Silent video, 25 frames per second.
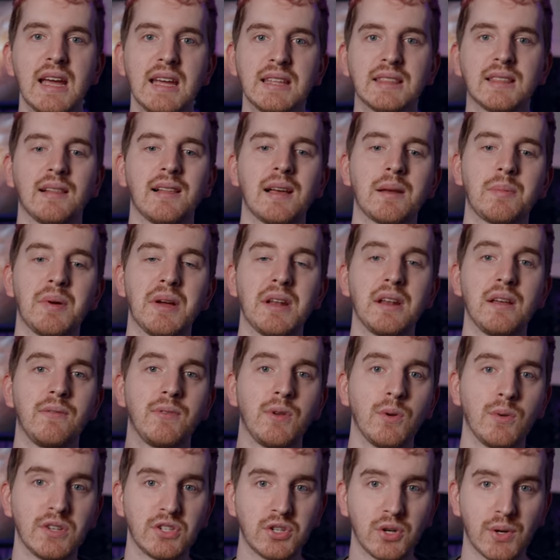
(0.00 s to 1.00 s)
Hit the like button if
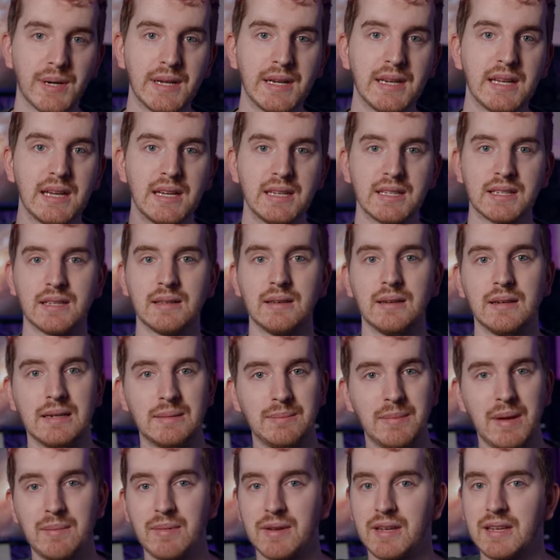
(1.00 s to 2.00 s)
you enjoyed. Uh,
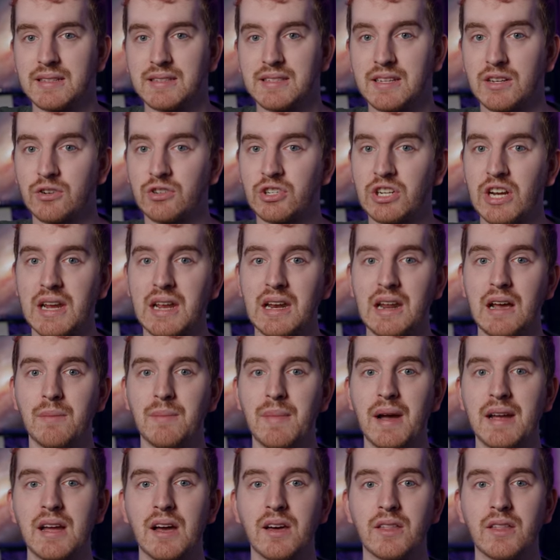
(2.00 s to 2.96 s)
maybe consider checking out my